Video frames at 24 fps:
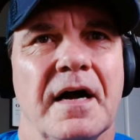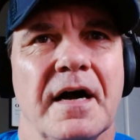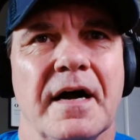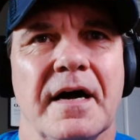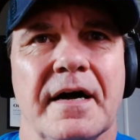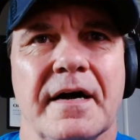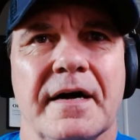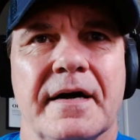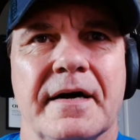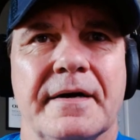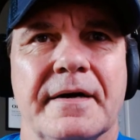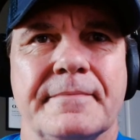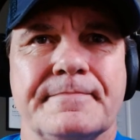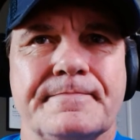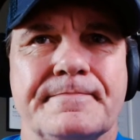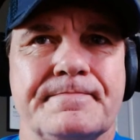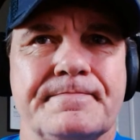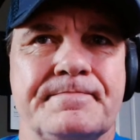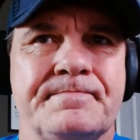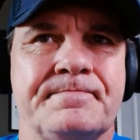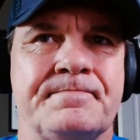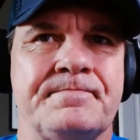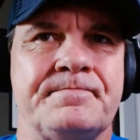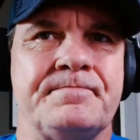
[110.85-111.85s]

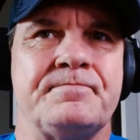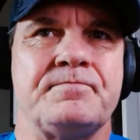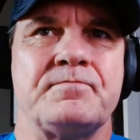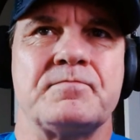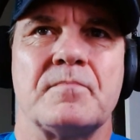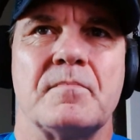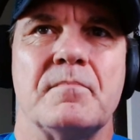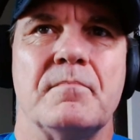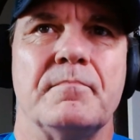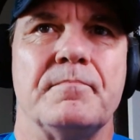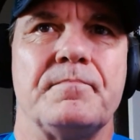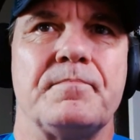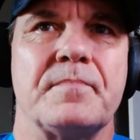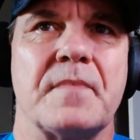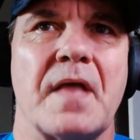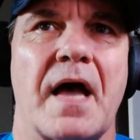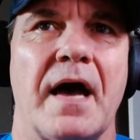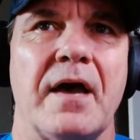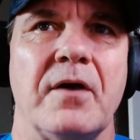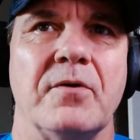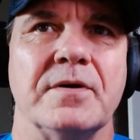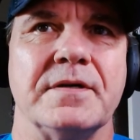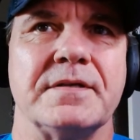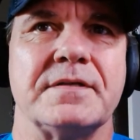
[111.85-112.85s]
Um,
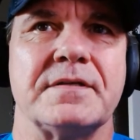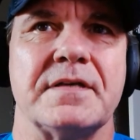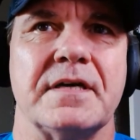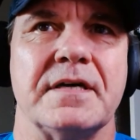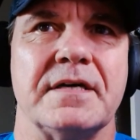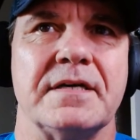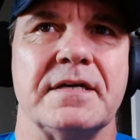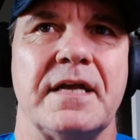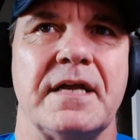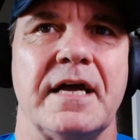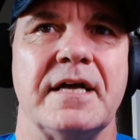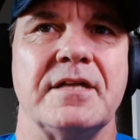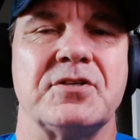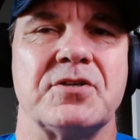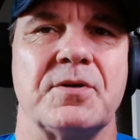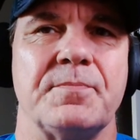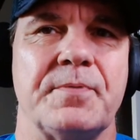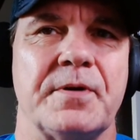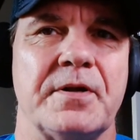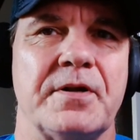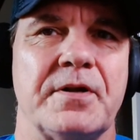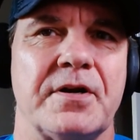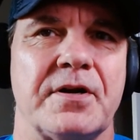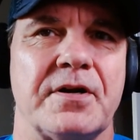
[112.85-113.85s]
I was an
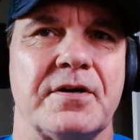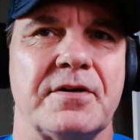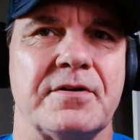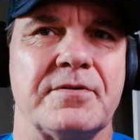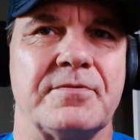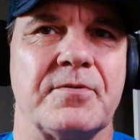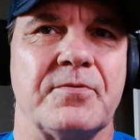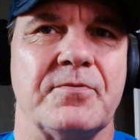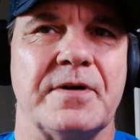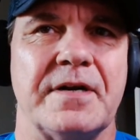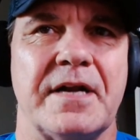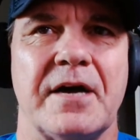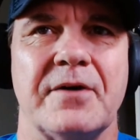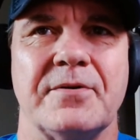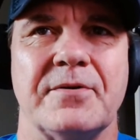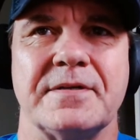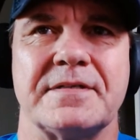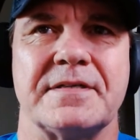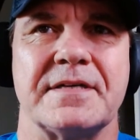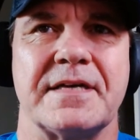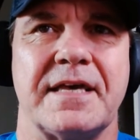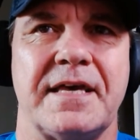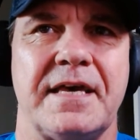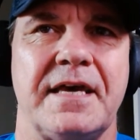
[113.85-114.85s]
entrepreneur when I
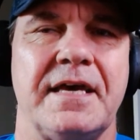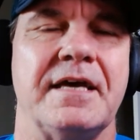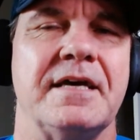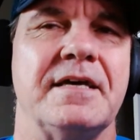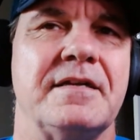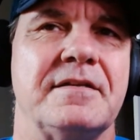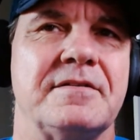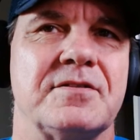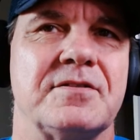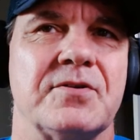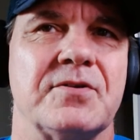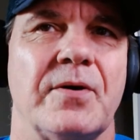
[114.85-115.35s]
was a kid.